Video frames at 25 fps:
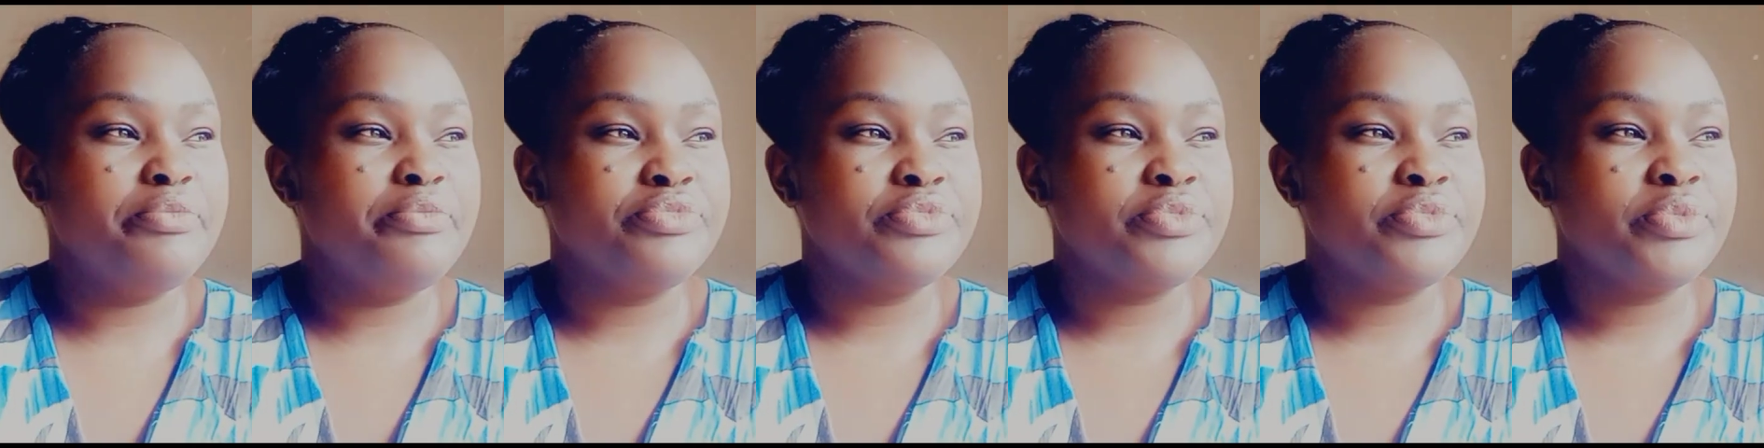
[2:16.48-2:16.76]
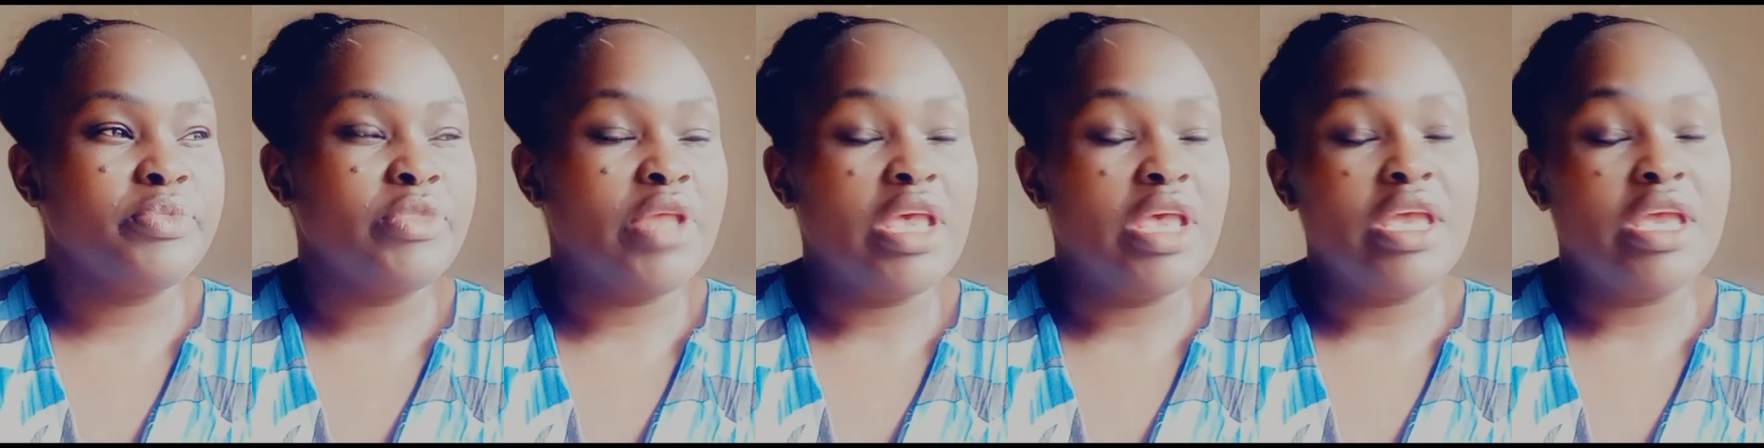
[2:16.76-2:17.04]

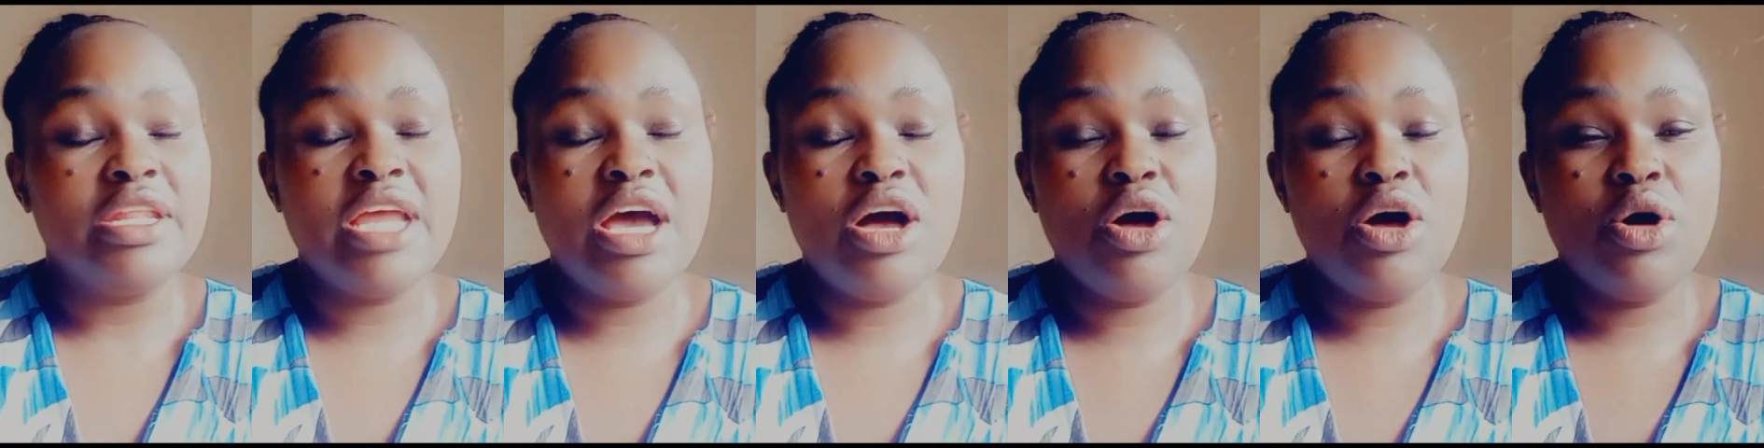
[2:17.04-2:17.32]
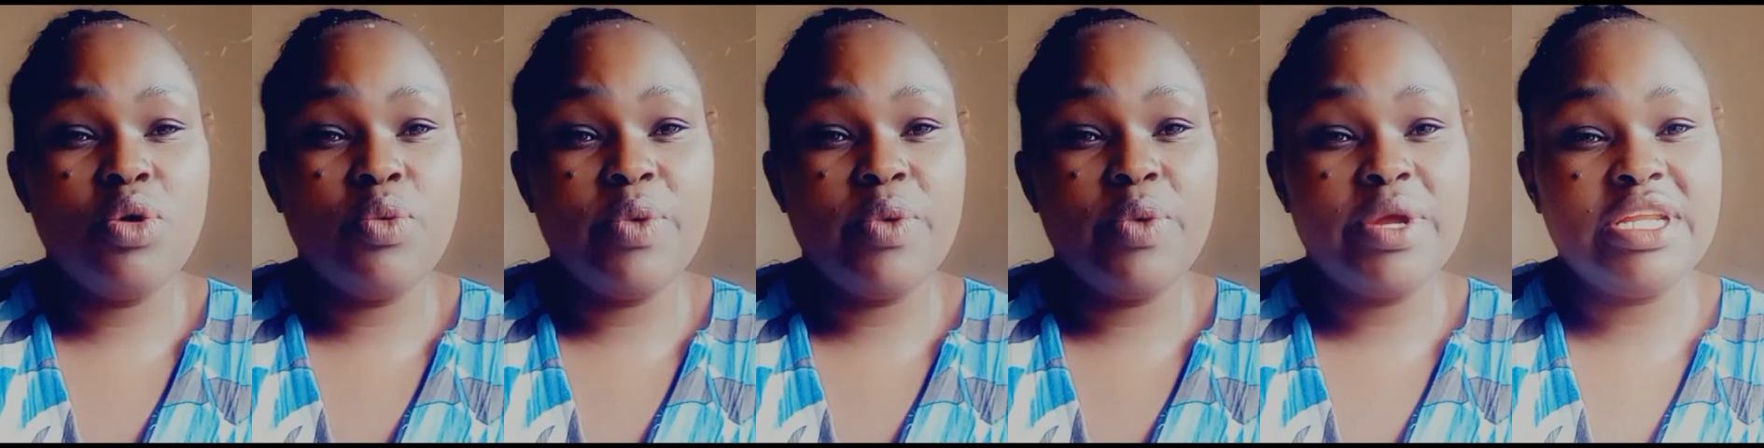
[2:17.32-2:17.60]
Now
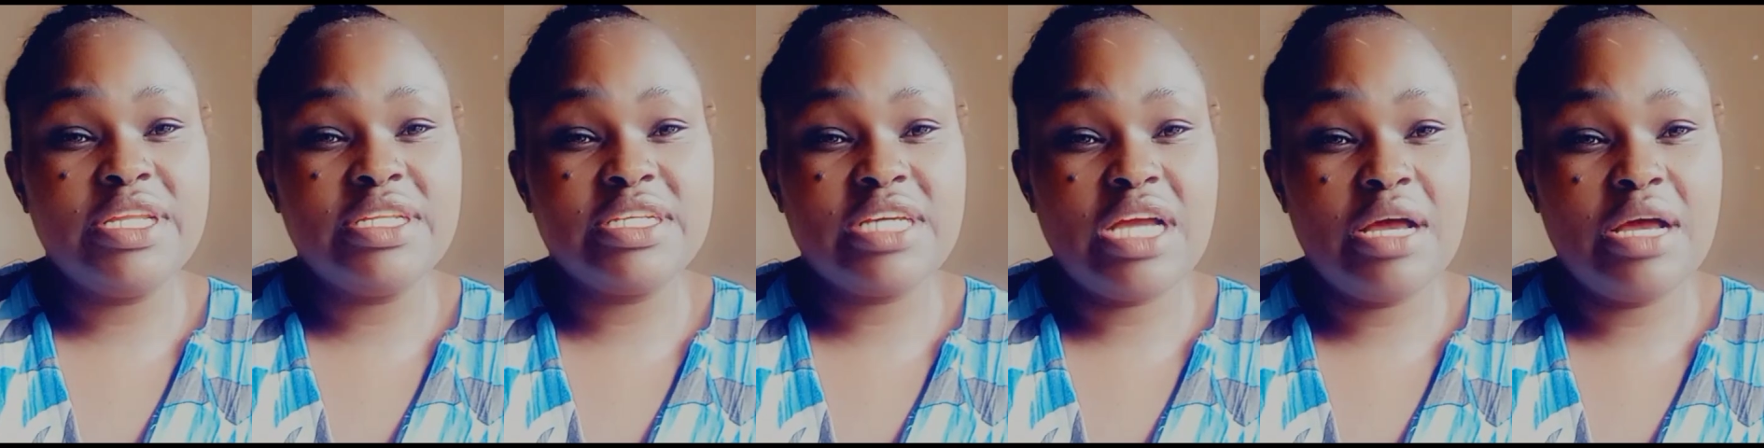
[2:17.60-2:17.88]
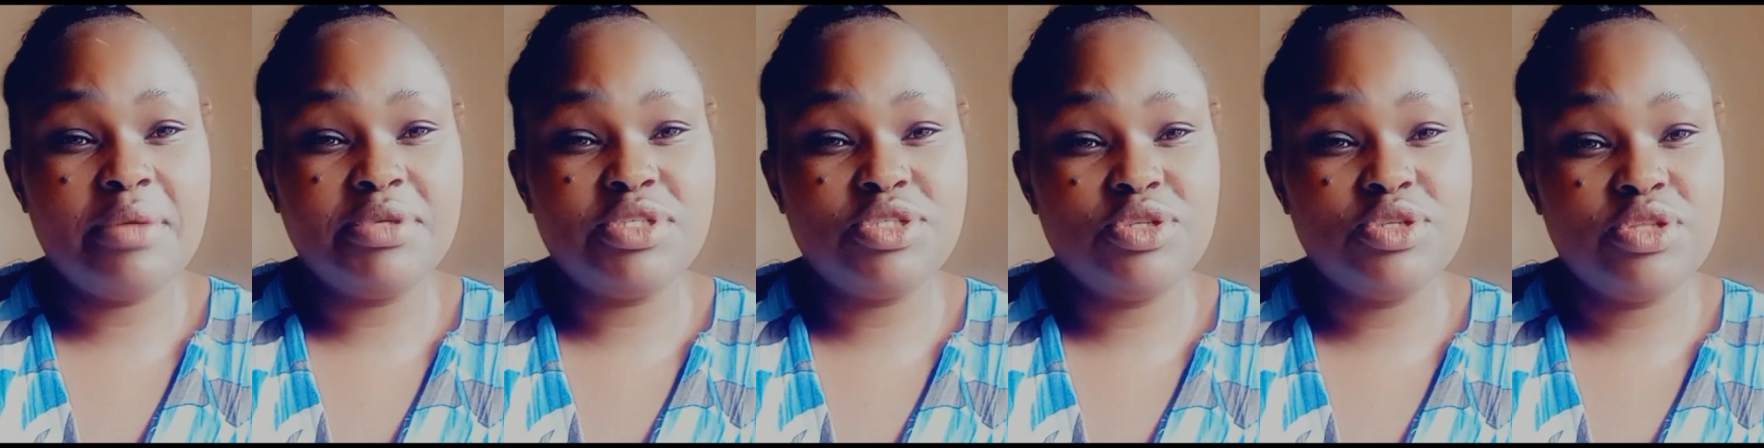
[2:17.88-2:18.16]
when it comes
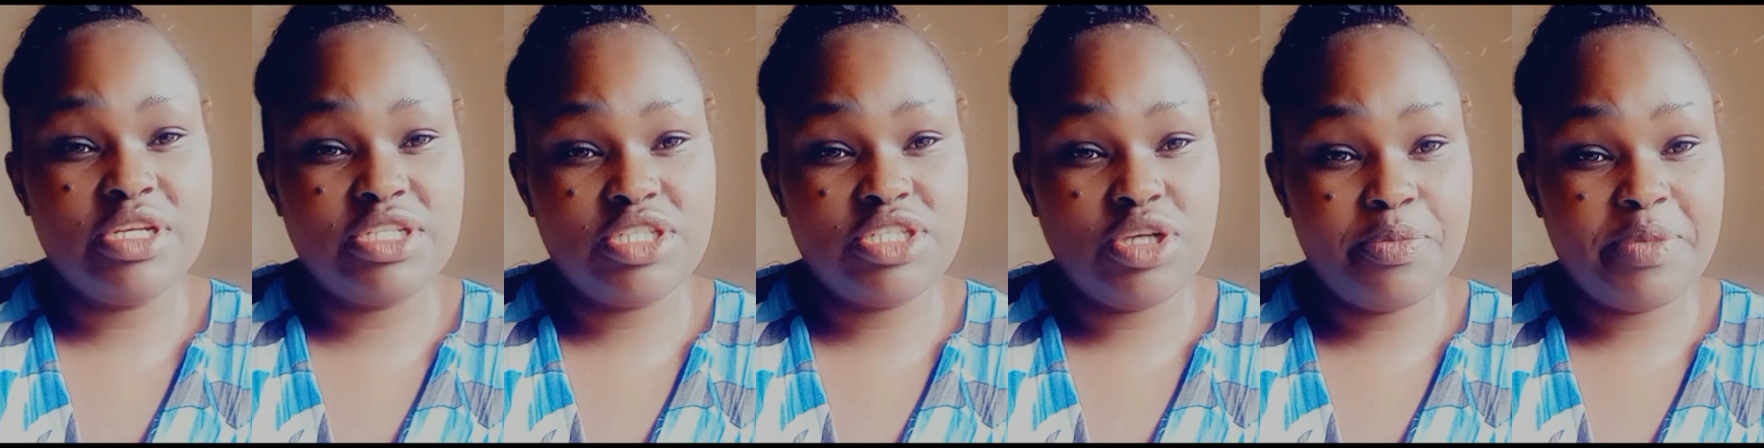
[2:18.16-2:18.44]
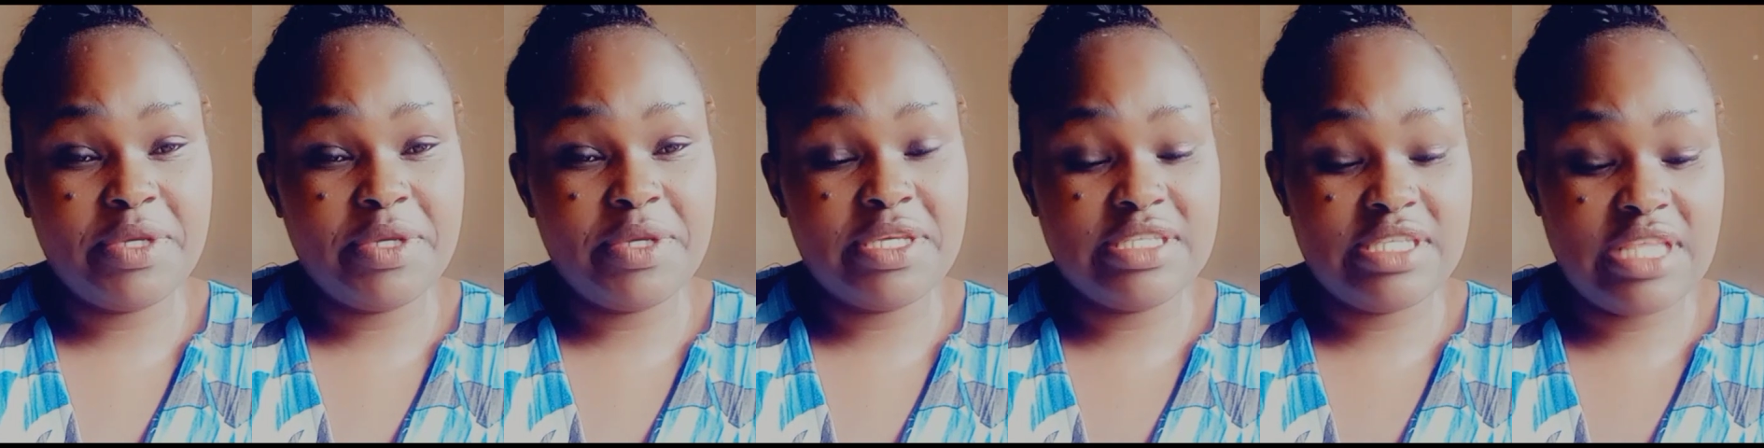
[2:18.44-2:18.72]
to the topics
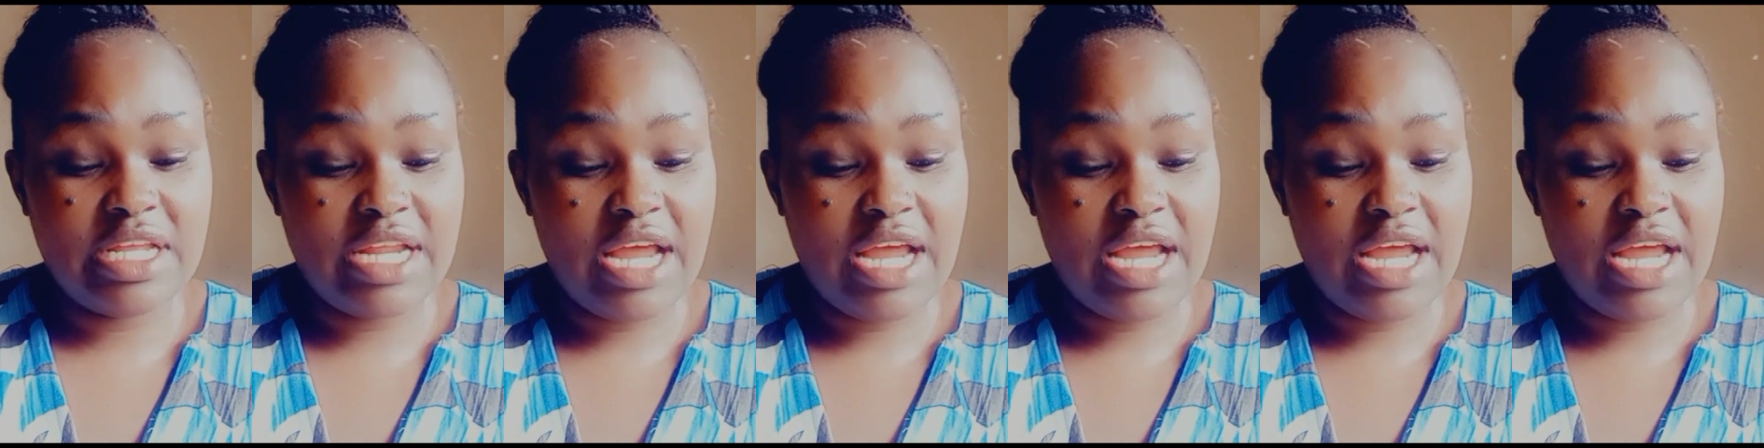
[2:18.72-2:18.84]
that I